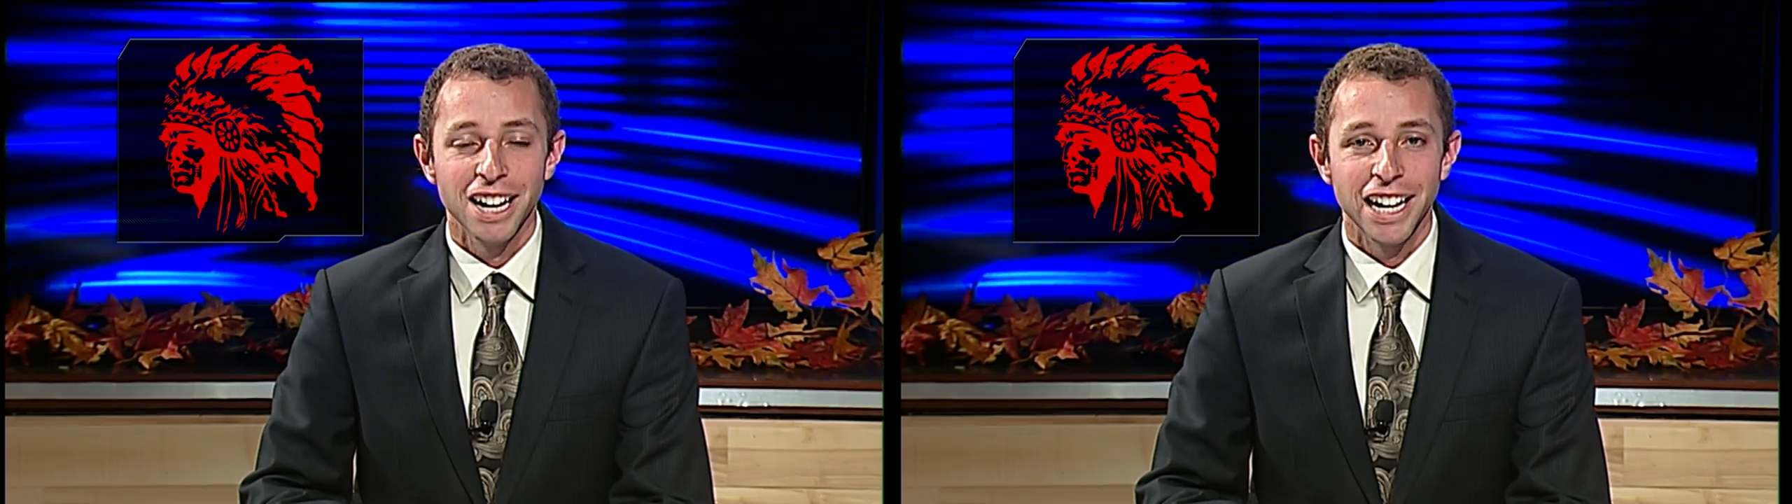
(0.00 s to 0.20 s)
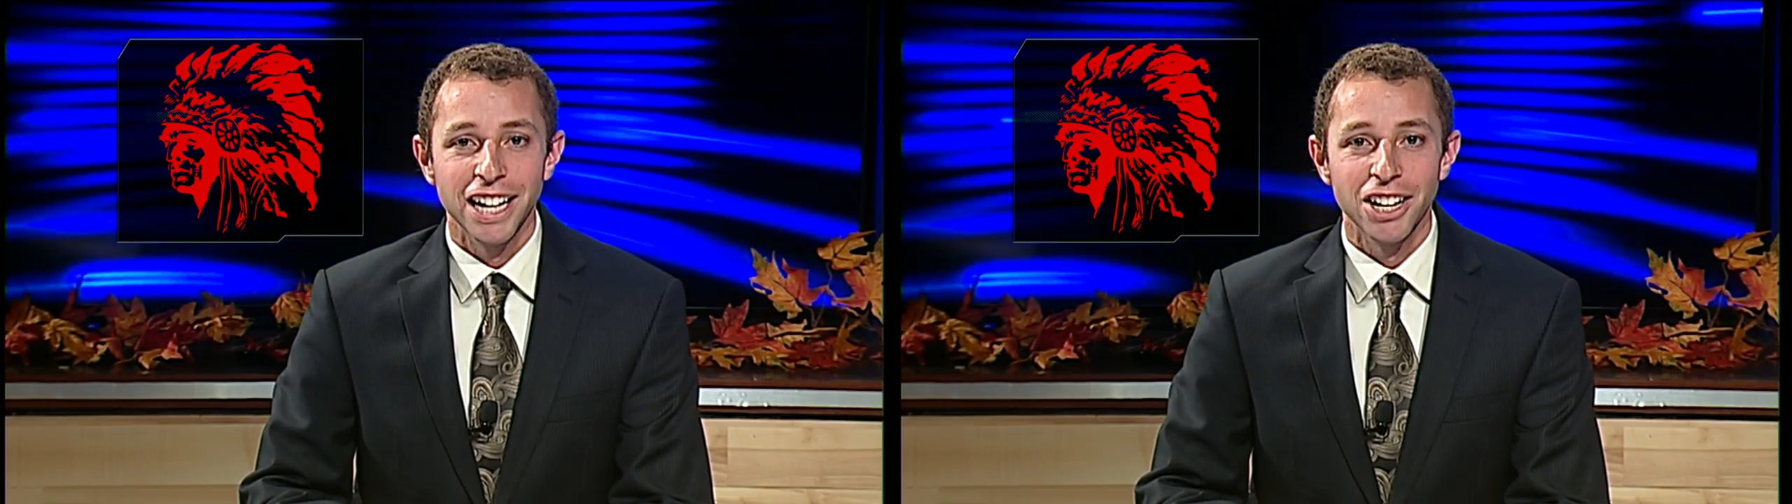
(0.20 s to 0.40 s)

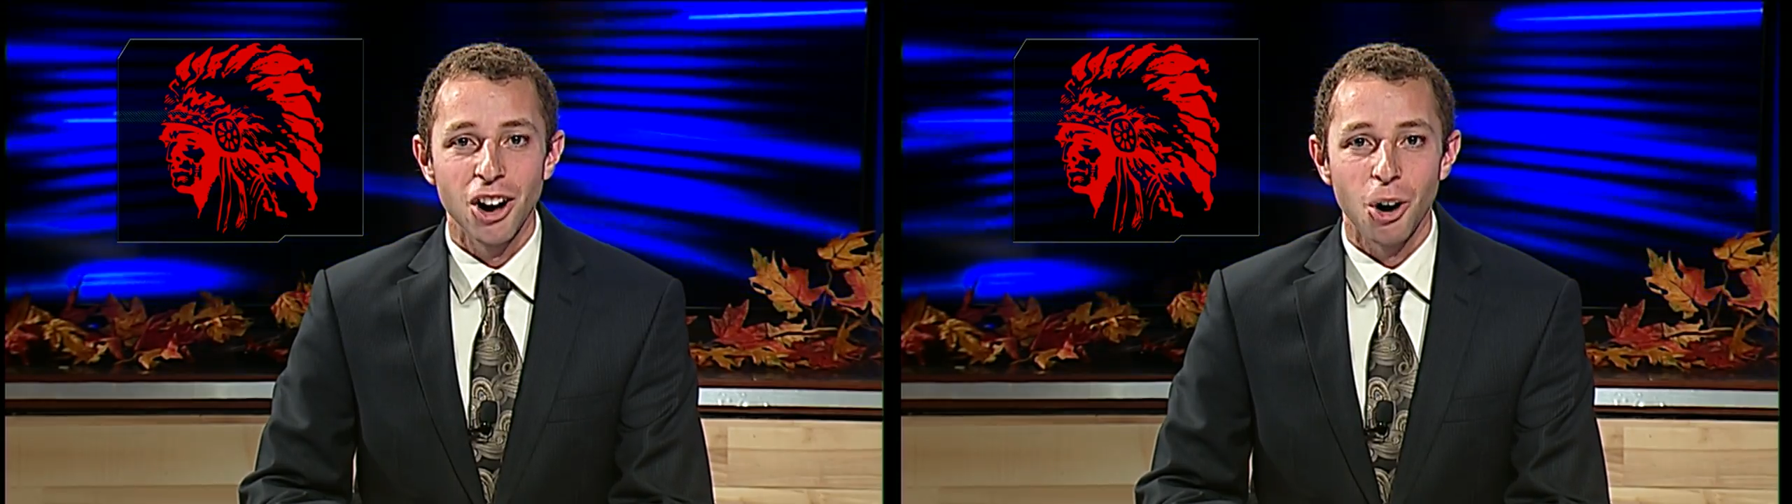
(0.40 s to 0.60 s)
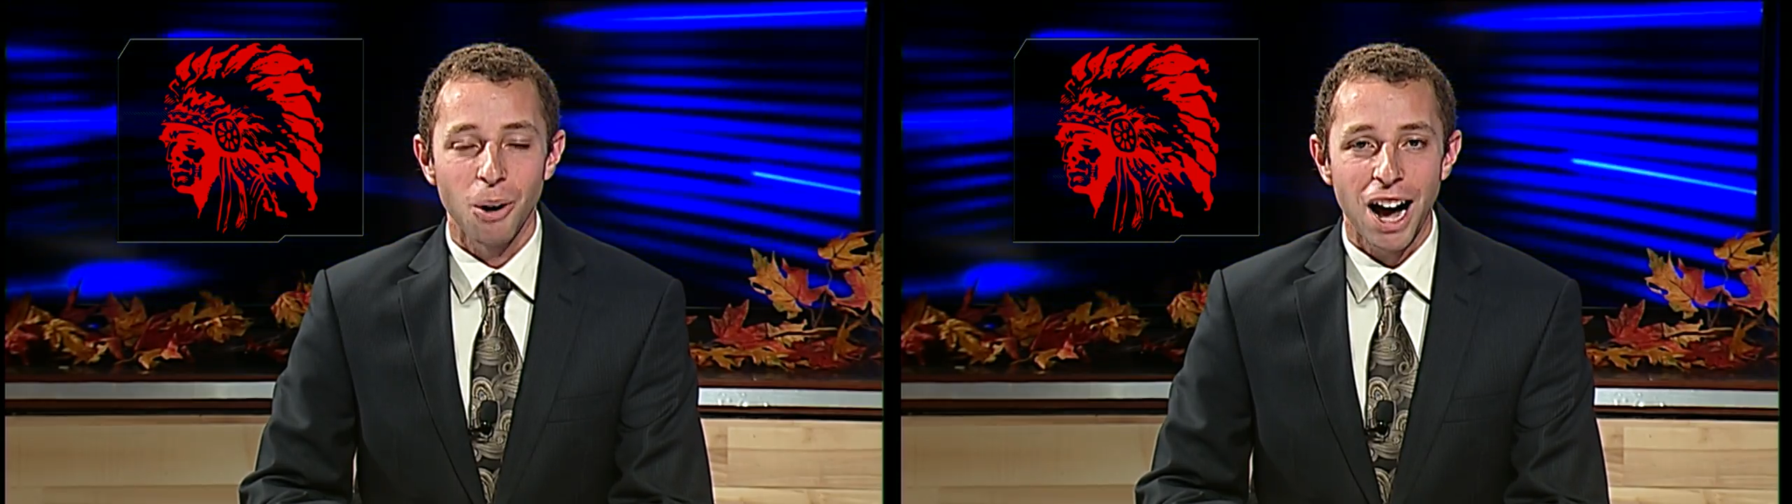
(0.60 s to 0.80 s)
in
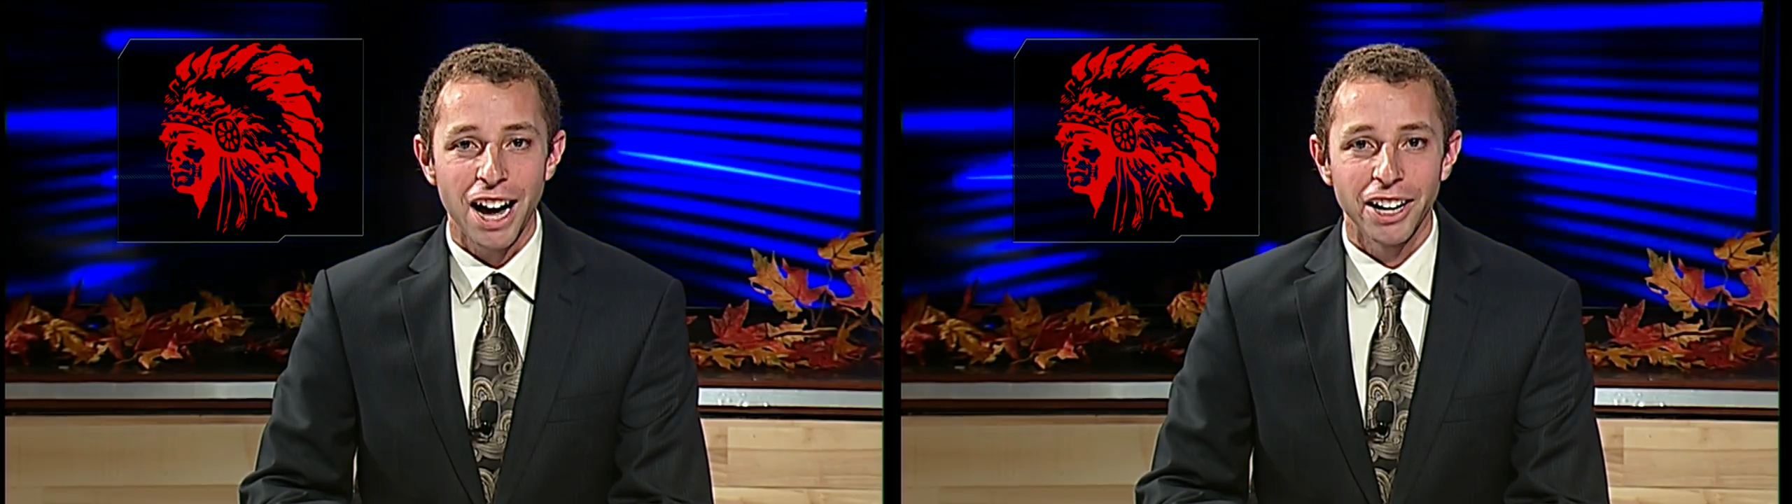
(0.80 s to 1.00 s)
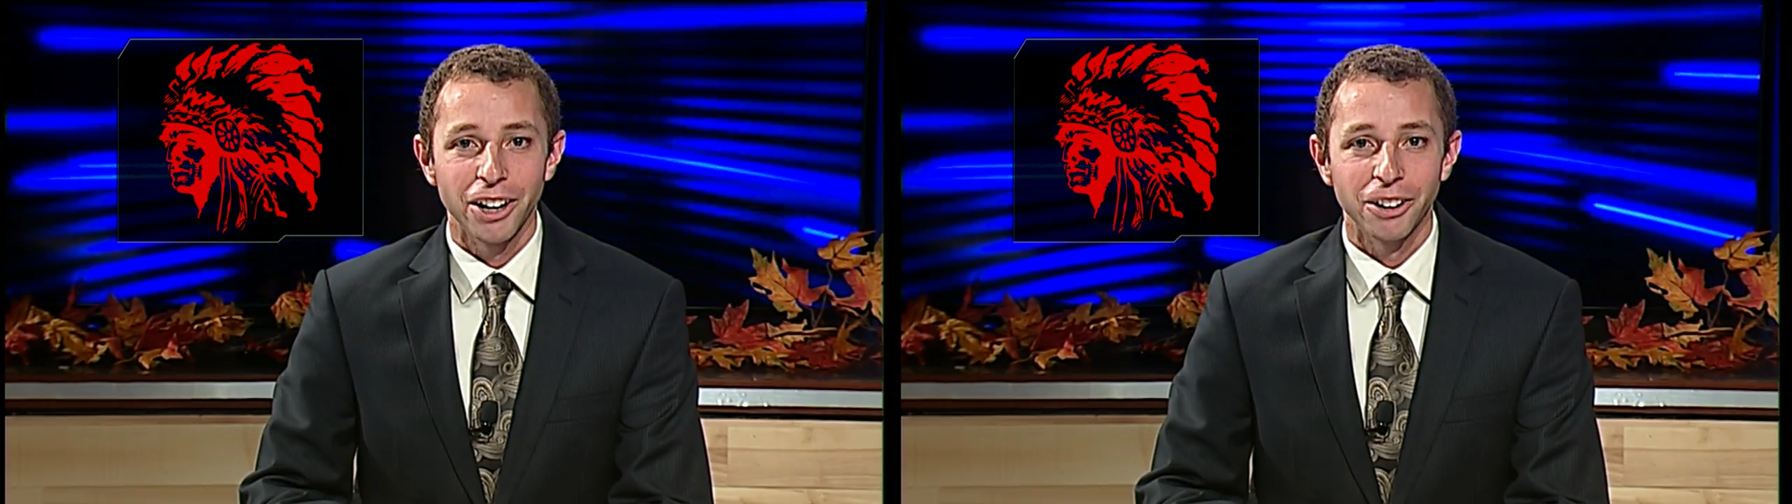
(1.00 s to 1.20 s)

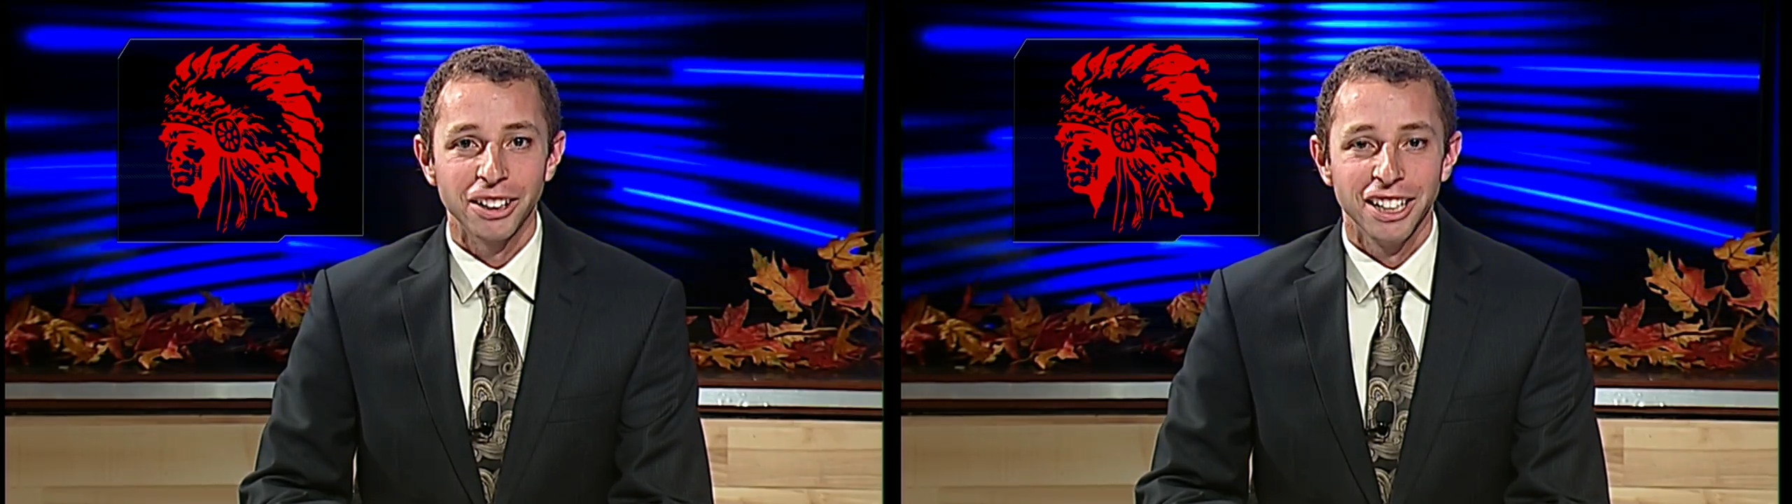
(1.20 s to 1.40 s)
Ohio.